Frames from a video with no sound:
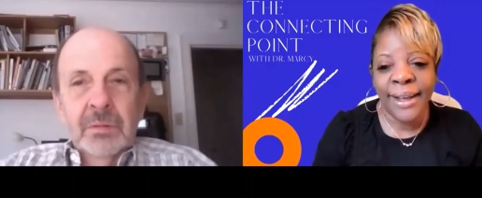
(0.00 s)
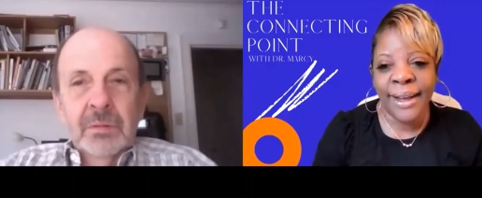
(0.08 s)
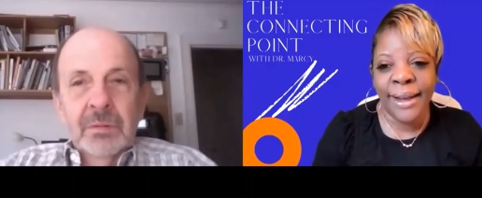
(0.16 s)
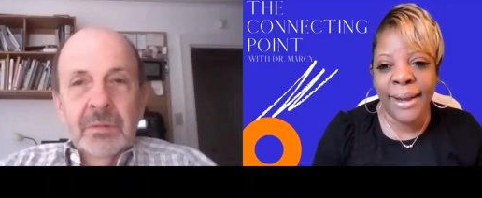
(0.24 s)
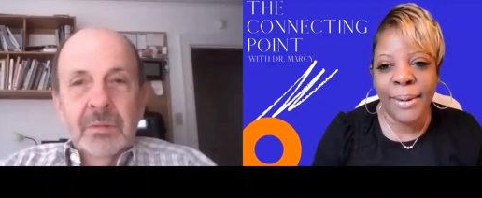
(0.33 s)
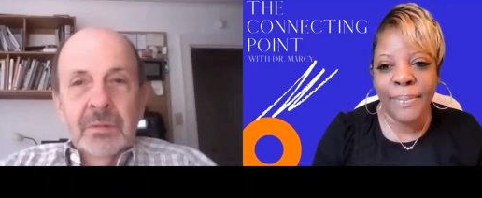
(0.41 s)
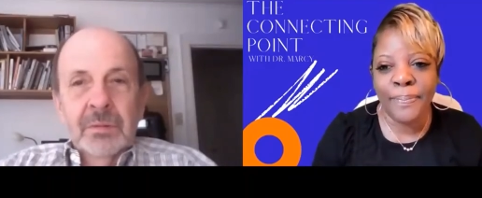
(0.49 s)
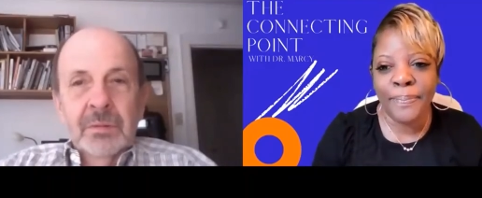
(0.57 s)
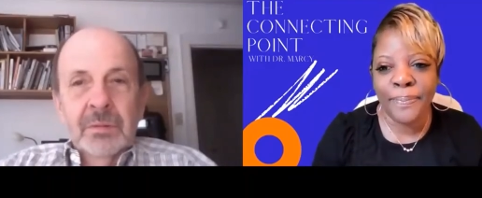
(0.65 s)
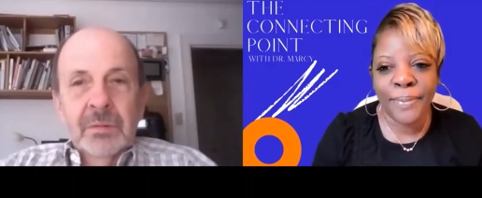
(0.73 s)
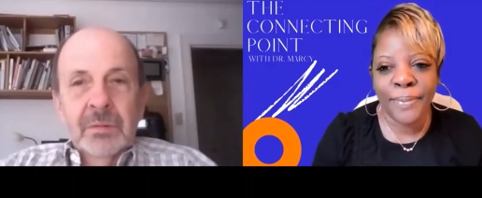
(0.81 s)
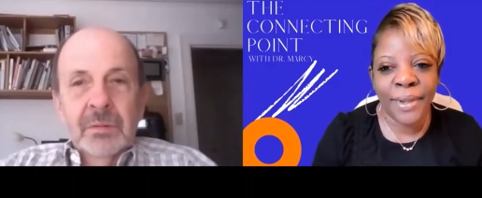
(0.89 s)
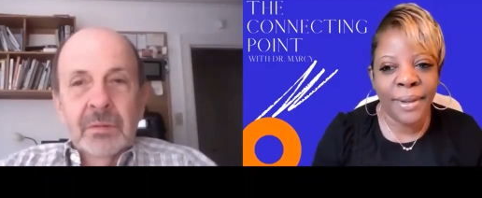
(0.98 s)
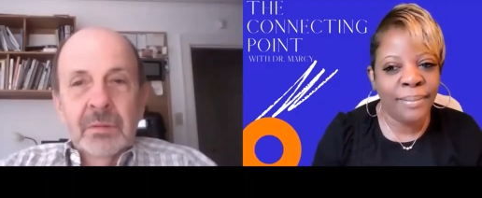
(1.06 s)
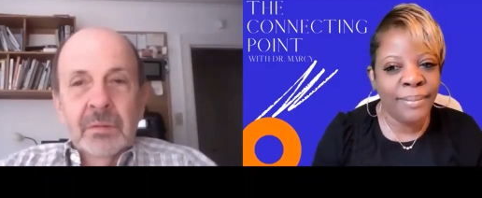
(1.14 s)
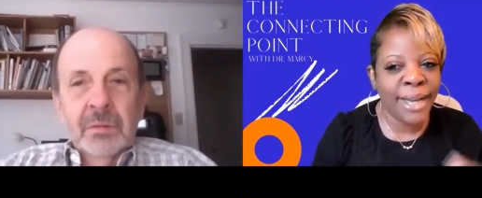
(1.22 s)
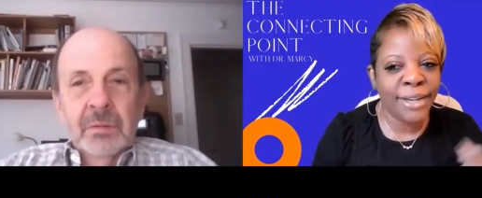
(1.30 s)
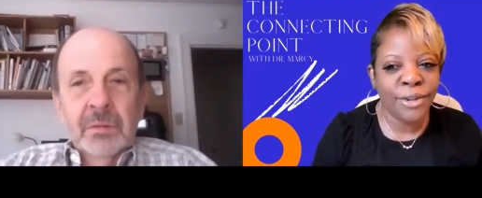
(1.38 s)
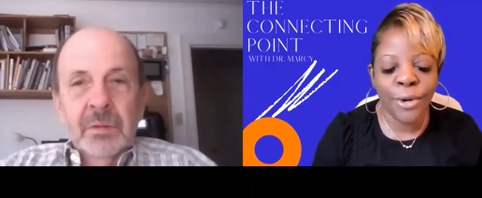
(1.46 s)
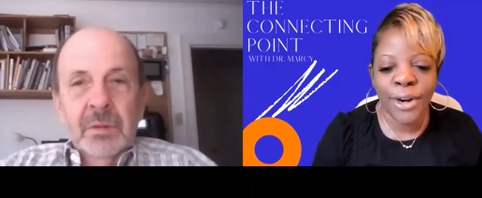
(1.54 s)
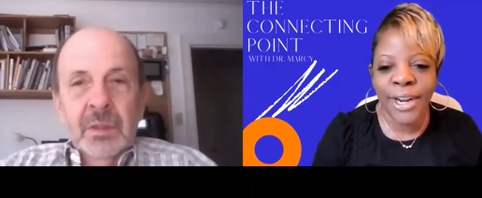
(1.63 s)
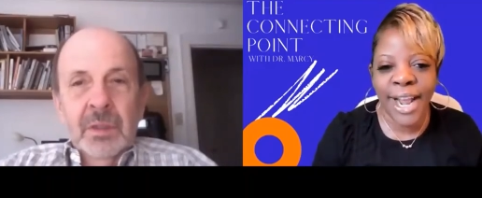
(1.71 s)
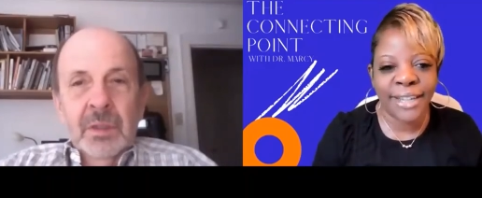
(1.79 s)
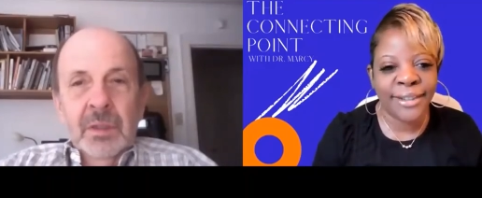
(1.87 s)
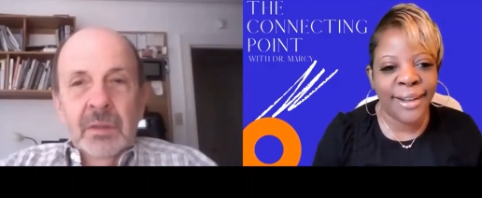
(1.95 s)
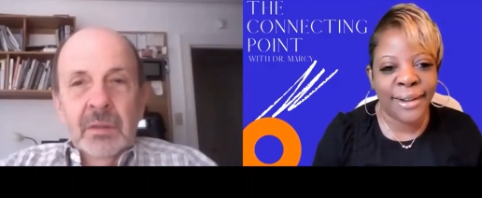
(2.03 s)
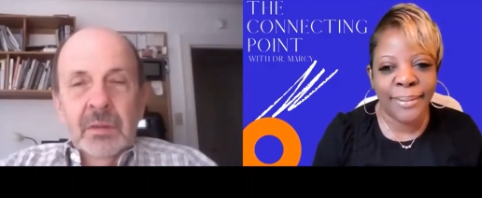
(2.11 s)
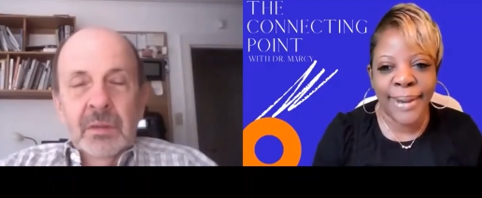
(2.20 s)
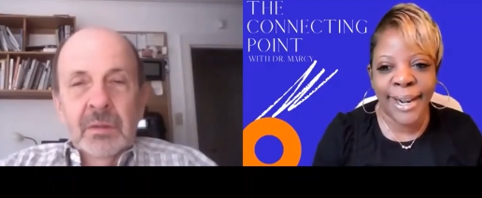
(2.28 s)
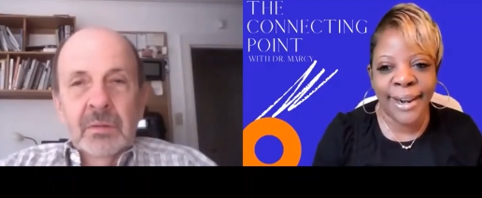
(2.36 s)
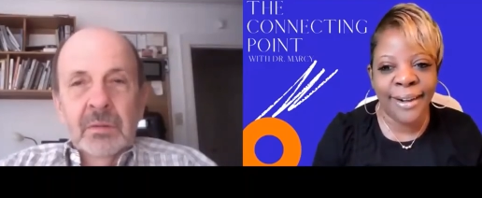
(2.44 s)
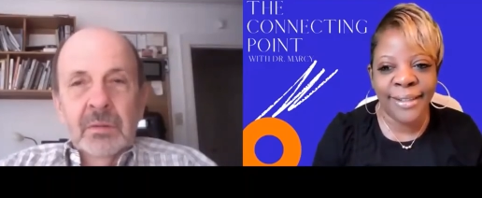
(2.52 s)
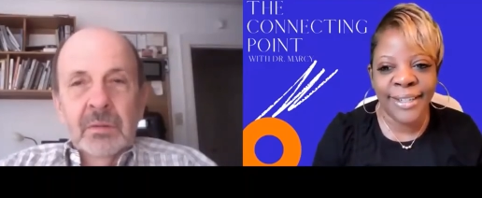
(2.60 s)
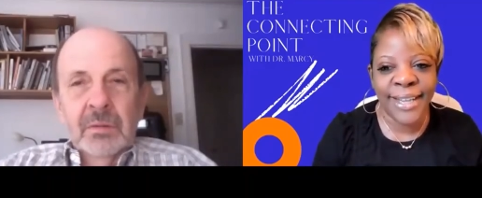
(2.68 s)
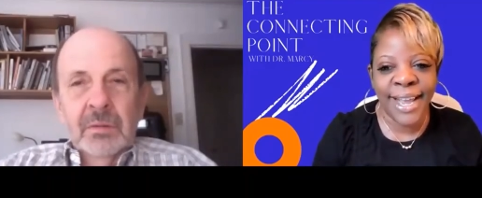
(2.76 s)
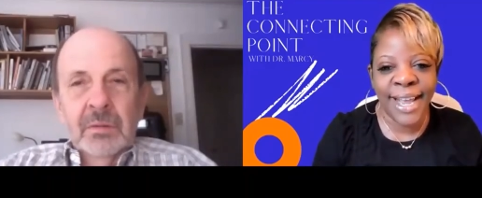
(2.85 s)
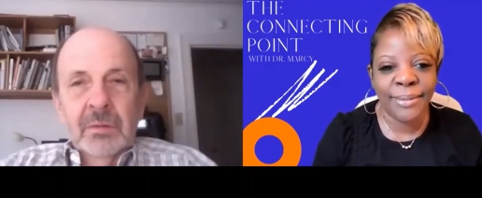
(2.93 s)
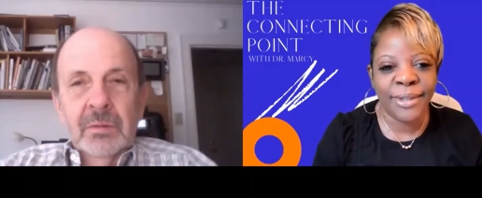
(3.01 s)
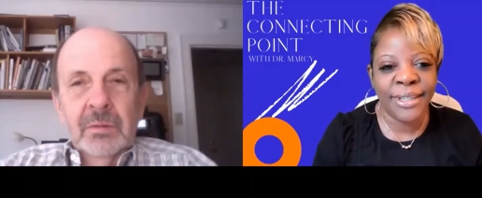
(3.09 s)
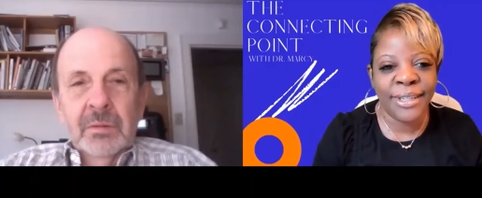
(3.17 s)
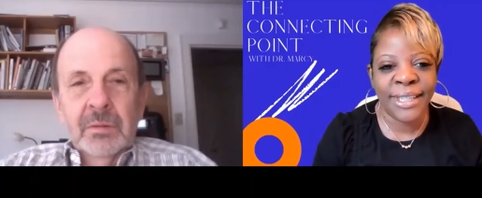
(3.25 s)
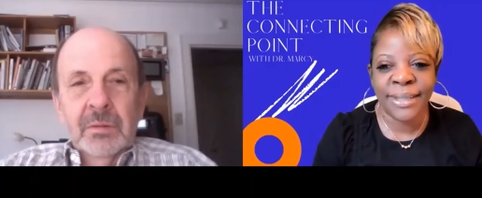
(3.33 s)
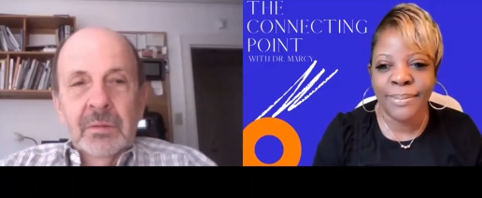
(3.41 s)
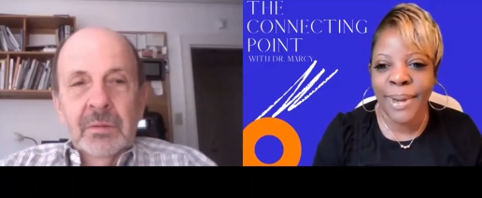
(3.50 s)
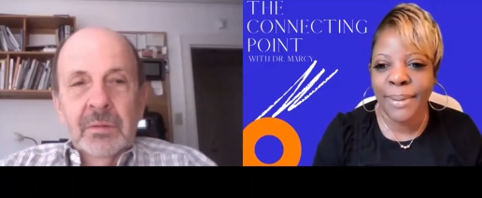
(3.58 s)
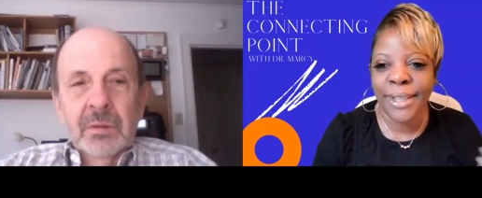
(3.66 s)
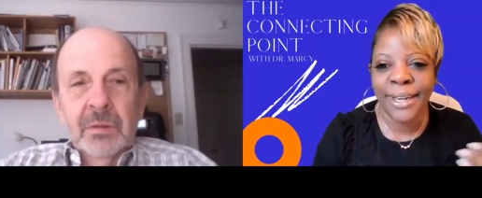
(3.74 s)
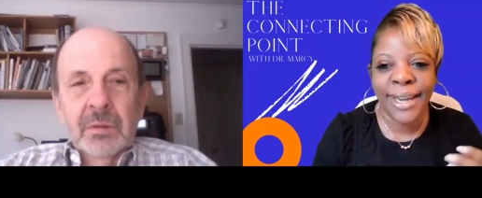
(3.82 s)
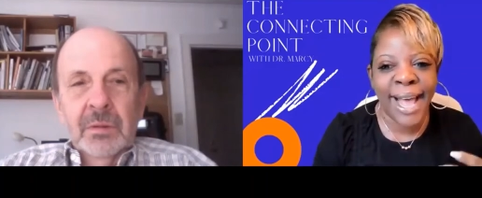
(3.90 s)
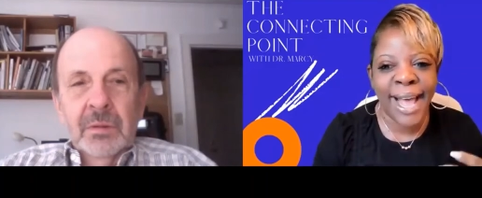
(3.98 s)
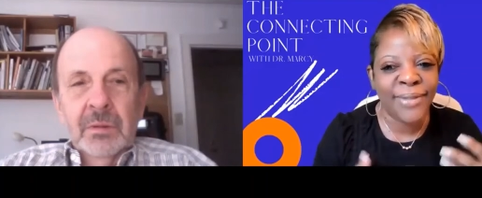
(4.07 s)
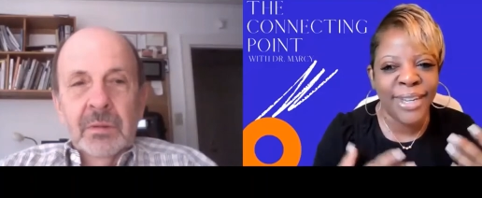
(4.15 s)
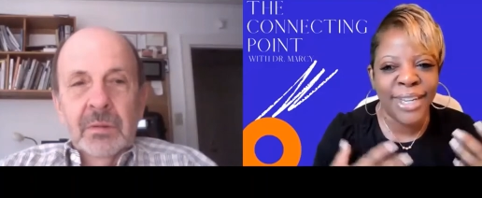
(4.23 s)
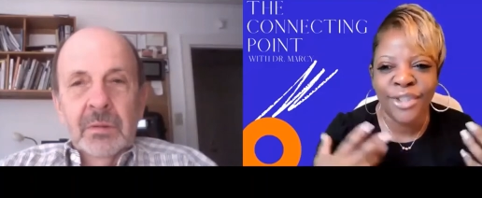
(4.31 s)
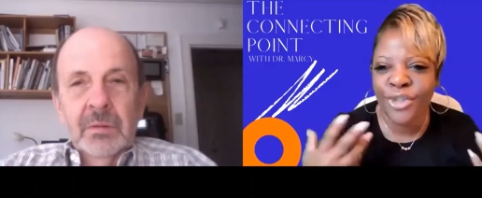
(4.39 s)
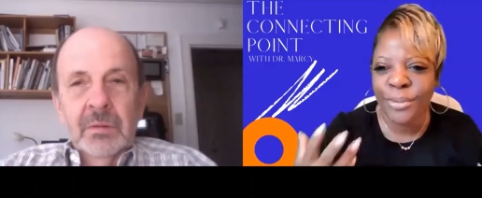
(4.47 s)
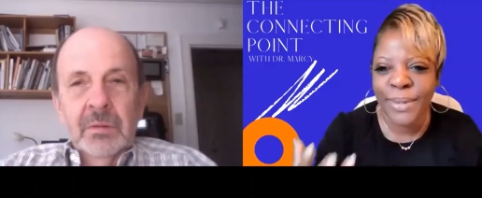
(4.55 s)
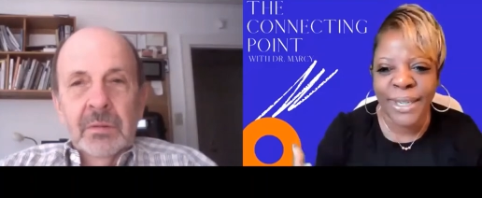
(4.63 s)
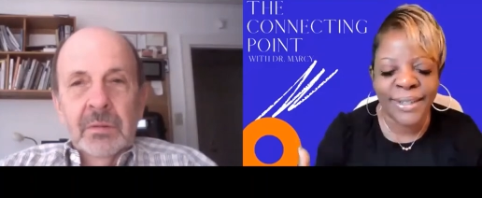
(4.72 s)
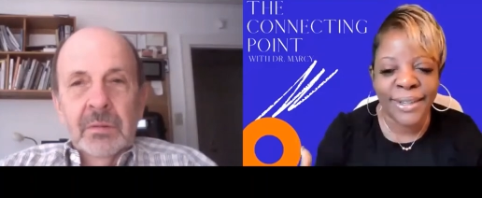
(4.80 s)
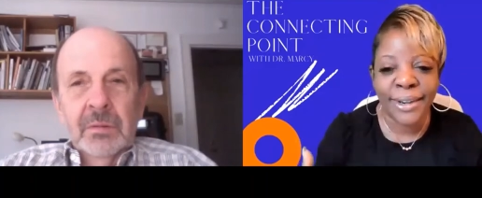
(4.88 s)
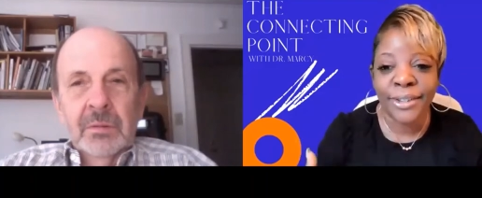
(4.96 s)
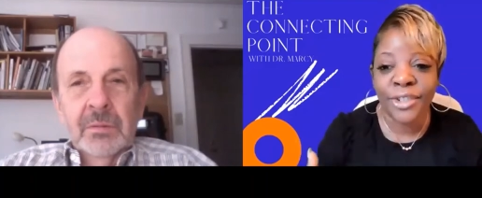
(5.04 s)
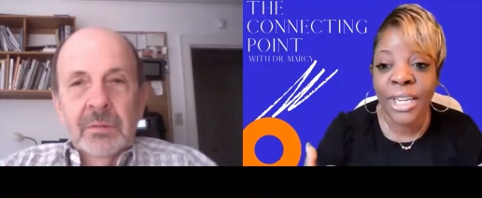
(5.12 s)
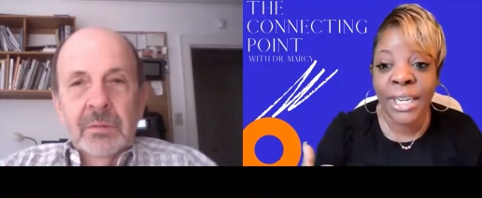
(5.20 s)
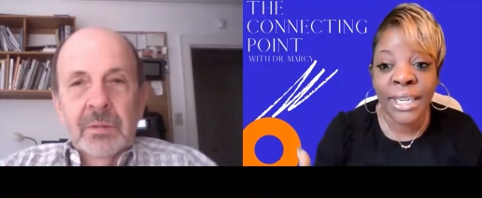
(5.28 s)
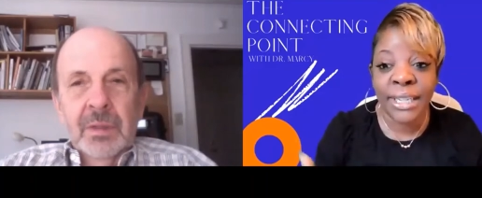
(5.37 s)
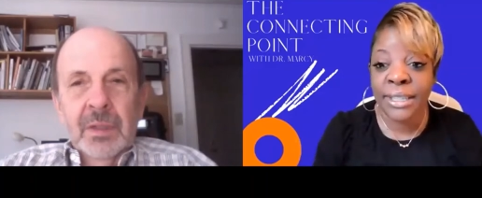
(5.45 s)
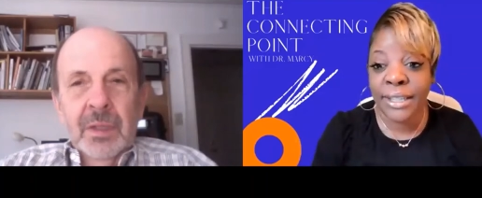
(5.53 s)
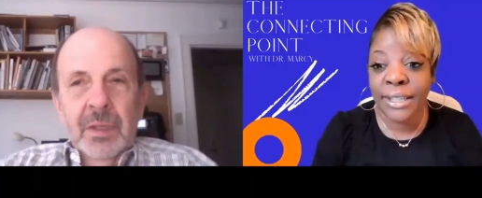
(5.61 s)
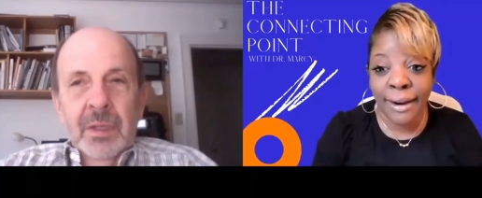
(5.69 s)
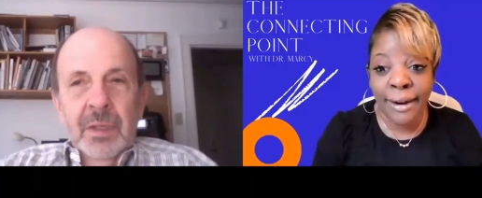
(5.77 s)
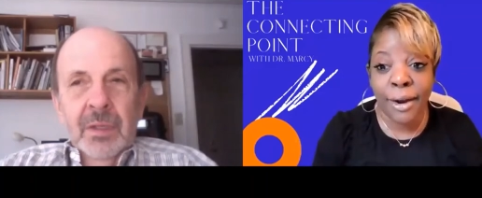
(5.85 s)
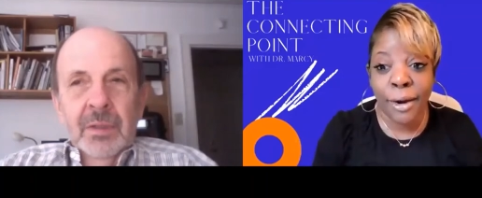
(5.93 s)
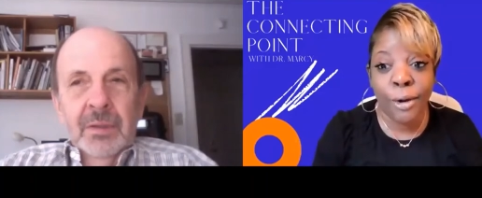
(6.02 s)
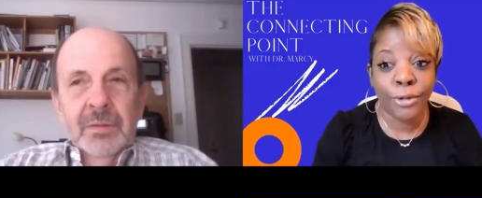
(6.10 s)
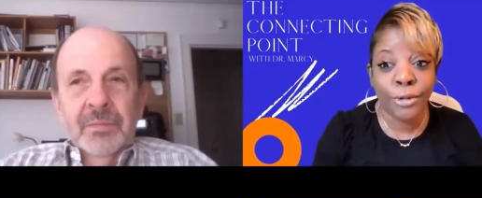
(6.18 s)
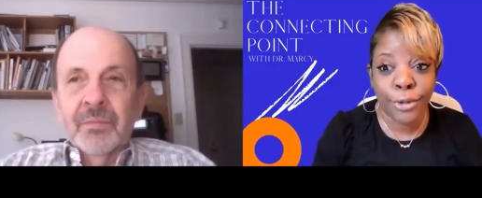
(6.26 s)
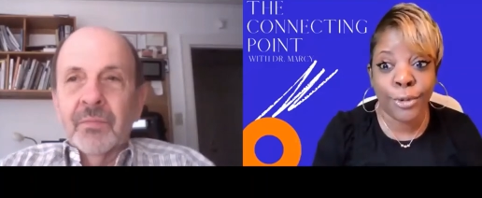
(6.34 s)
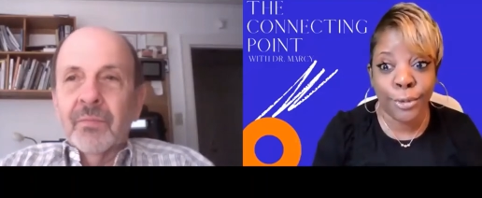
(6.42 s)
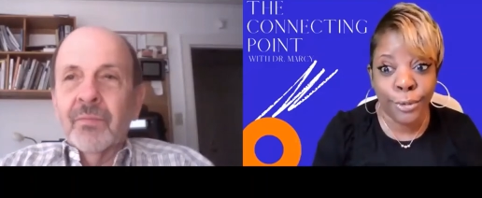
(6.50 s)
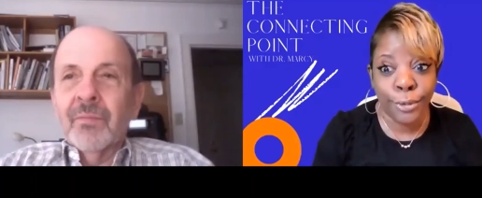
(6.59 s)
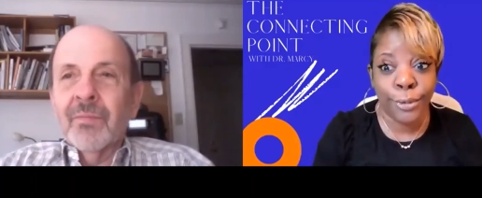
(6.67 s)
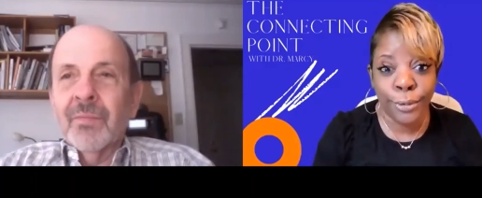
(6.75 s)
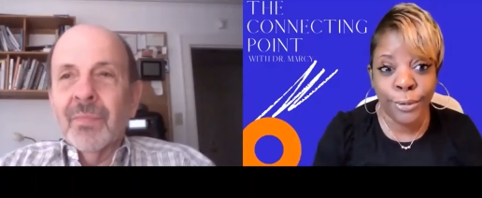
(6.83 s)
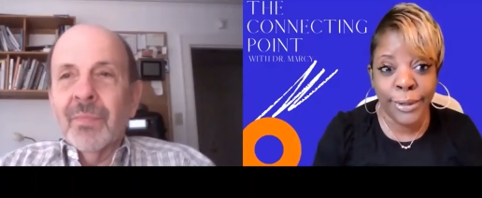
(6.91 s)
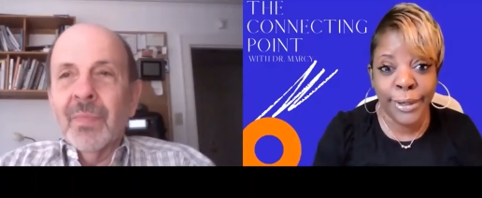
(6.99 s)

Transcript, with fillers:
Speaker 1: Um, my daughter and I talk about it all the time. She says, "Mama, the live instruments." She listens to our old school